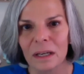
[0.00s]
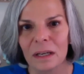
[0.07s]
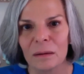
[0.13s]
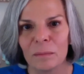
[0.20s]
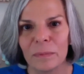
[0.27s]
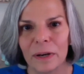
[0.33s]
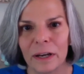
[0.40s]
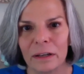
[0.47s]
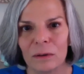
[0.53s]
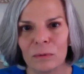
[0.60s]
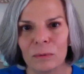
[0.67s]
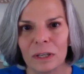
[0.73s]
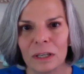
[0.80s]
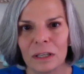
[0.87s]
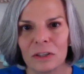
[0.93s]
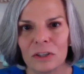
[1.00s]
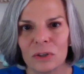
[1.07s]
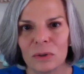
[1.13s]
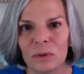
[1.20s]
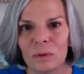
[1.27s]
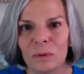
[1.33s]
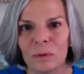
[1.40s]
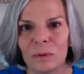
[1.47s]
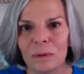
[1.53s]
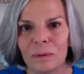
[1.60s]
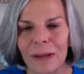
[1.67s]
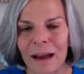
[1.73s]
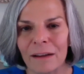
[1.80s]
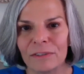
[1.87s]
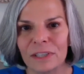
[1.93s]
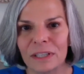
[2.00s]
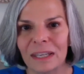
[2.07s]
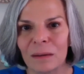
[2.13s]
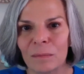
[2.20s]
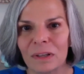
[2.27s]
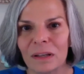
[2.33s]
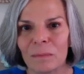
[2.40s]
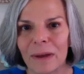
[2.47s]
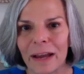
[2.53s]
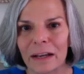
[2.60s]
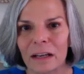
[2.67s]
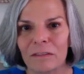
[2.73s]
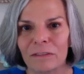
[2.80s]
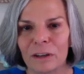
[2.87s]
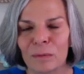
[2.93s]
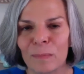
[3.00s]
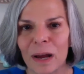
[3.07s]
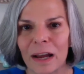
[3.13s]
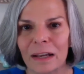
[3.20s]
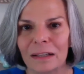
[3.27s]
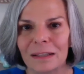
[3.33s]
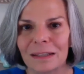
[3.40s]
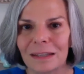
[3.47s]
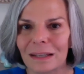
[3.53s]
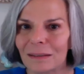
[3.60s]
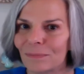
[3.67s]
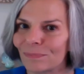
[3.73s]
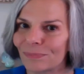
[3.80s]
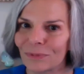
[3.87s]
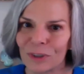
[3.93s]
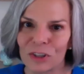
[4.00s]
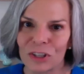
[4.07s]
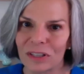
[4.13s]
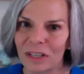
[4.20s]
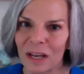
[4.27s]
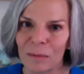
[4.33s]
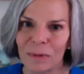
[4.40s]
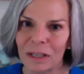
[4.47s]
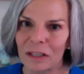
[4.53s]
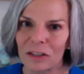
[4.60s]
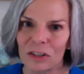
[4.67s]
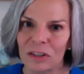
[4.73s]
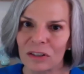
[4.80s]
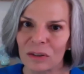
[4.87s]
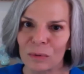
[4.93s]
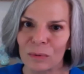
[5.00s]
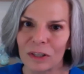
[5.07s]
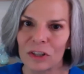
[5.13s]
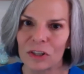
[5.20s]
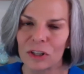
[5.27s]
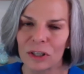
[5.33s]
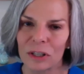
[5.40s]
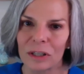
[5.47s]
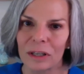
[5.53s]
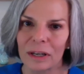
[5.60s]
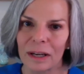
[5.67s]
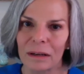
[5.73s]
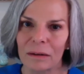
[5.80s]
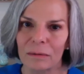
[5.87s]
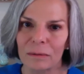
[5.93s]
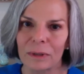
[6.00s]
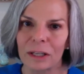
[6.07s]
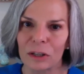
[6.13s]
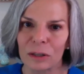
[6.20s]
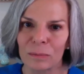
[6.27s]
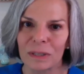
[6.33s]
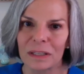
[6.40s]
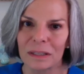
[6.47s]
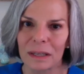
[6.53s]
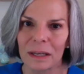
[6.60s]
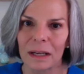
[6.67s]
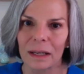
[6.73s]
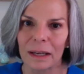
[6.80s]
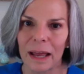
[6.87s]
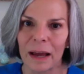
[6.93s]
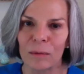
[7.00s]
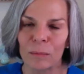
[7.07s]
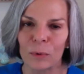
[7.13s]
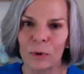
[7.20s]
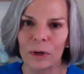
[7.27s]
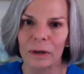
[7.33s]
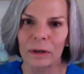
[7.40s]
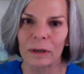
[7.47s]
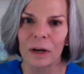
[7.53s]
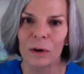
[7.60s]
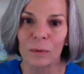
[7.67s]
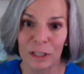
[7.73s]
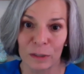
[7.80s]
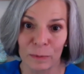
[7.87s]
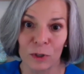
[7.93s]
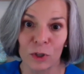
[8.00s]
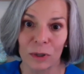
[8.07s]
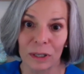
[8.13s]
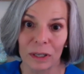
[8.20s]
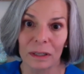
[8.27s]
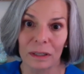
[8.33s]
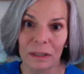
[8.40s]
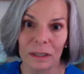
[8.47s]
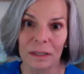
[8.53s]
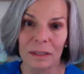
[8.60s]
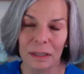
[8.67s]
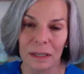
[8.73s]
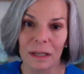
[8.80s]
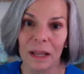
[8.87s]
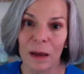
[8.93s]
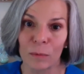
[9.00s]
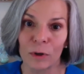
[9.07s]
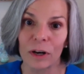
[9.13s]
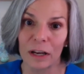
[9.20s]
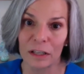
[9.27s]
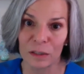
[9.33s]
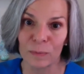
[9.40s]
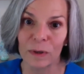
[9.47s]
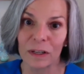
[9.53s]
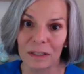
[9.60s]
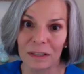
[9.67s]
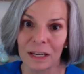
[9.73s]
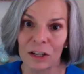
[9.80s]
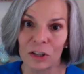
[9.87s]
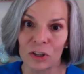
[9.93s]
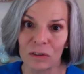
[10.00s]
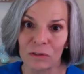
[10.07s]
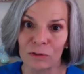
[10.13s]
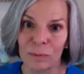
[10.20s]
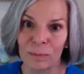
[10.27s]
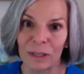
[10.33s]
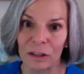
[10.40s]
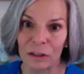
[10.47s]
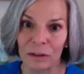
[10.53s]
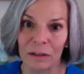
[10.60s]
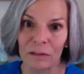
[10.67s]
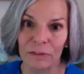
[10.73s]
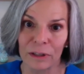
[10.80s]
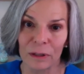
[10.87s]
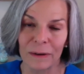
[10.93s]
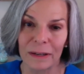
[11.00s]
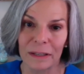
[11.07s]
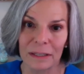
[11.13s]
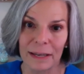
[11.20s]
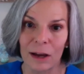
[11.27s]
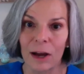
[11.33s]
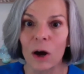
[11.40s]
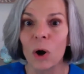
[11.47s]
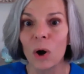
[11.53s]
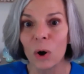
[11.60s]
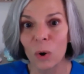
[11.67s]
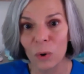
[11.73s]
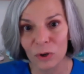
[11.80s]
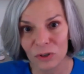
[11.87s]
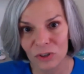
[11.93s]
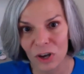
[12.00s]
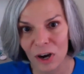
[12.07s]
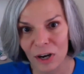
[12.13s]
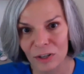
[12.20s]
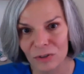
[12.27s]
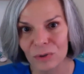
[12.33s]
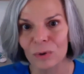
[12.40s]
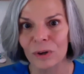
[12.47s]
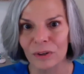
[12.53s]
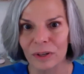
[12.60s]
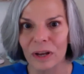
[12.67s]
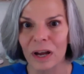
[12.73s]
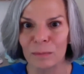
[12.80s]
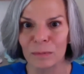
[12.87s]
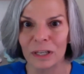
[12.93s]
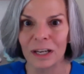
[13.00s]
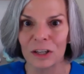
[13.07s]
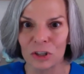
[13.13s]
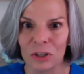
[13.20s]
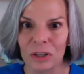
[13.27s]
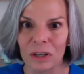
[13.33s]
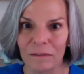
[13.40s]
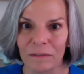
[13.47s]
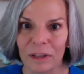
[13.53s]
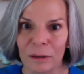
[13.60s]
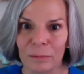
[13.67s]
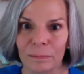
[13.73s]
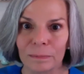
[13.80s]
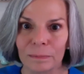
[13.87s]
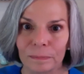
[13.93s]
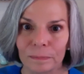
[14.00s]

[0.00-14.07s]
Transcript: but we do have to keep in the back of our minds that we're just coming into the winter and we could be seeing a lot more respiratory illness and a lot more hospitalization from either influenza or SARS or the combination of them.